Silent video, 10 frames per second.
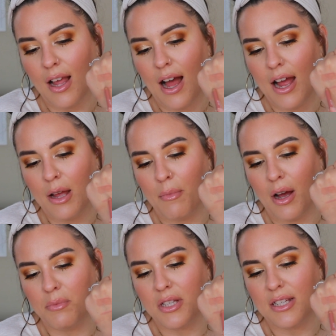I am
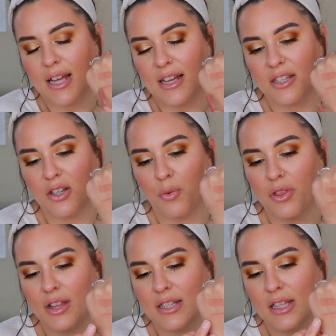obsessed
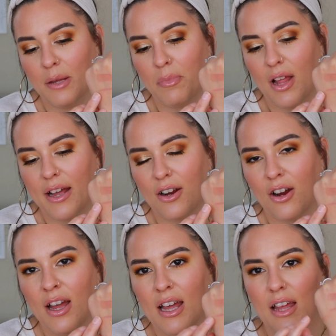with this lip
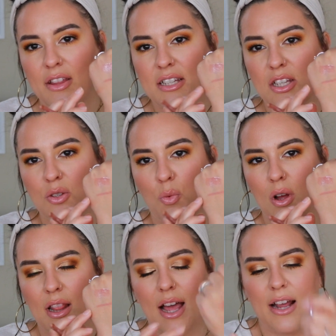liner. This is
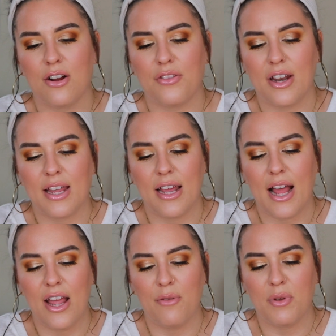one liner that, again, I
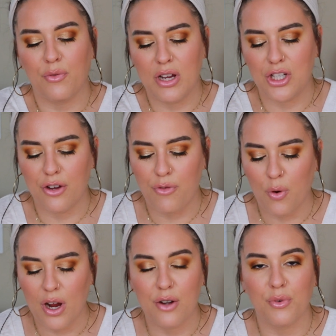have been reaching
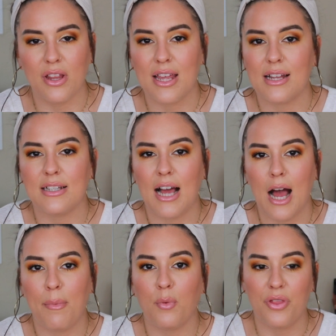for and really can
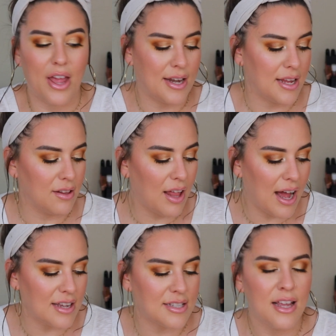top with any
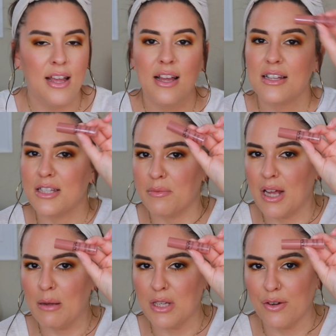gloss.
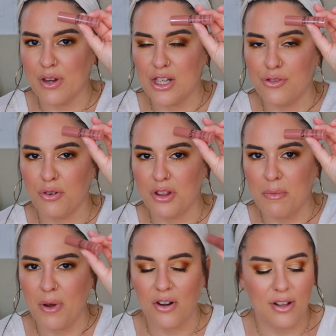Sometimes I reach for the
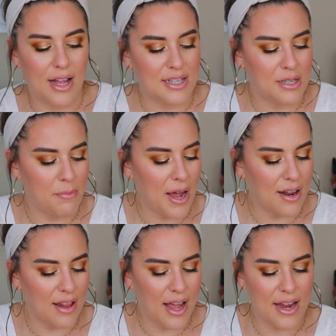Butter Gloss in
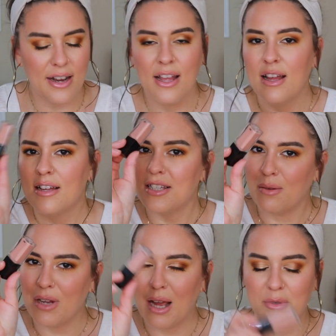Madeleine.
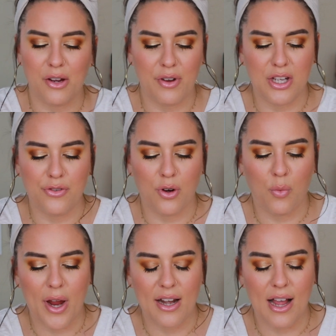Sometimes I reach for
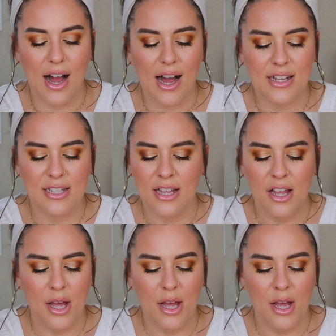Wayne Goss.